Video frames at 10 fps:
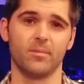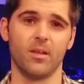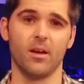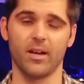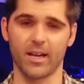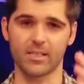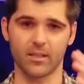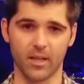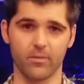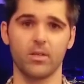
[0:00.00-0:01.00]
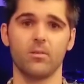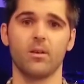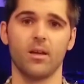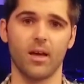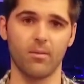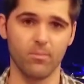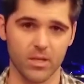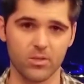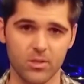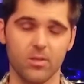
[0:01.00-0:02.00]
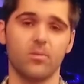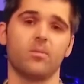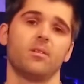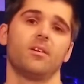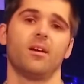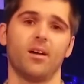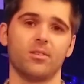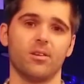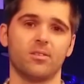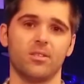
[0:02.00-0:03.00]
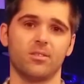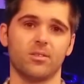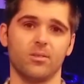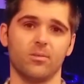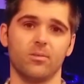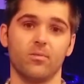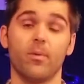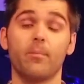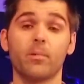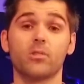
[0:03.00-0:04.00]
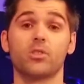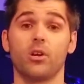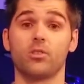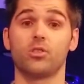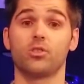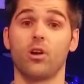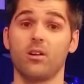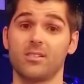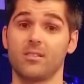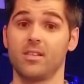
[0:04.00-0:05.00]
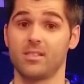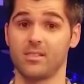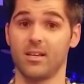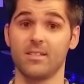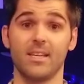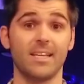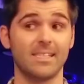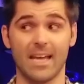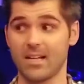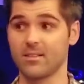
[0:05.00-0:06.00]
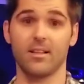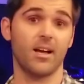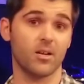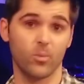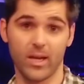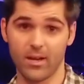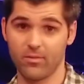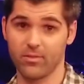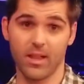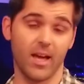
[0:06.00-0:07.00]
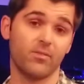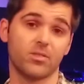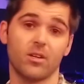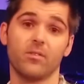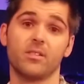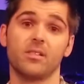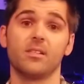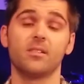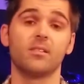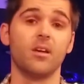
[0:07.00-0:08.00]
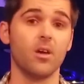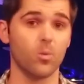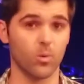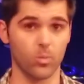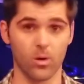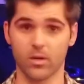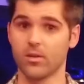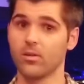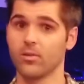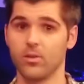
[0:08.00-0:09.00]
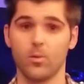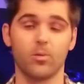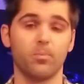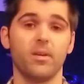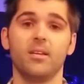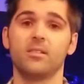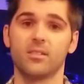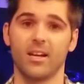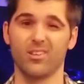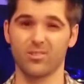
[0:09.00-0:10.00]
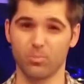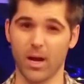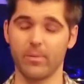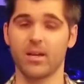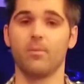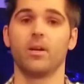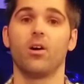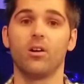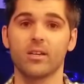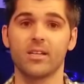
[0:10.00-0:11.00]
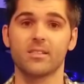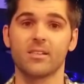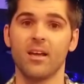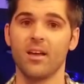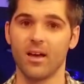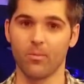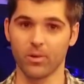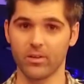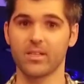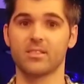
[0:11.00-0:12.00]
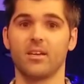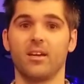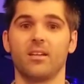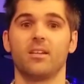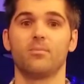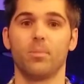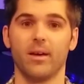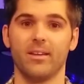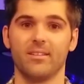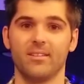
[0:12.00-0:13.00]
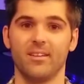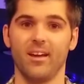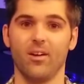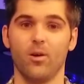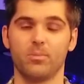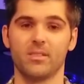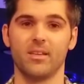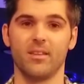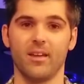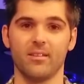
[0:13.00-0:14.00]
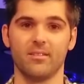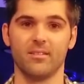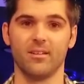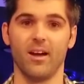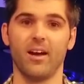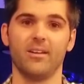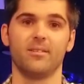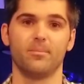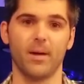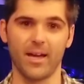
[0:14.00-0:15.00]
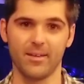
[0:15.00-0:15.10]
All right, guys, I love you. I miss you. I'll talk to you soon. Remember, church starts this Sunday, 10 o'clock. We have live services. We're working on the youth piece. That'll probably come in August. I'm really excited, but yeah, hope to see you then. All right, bye.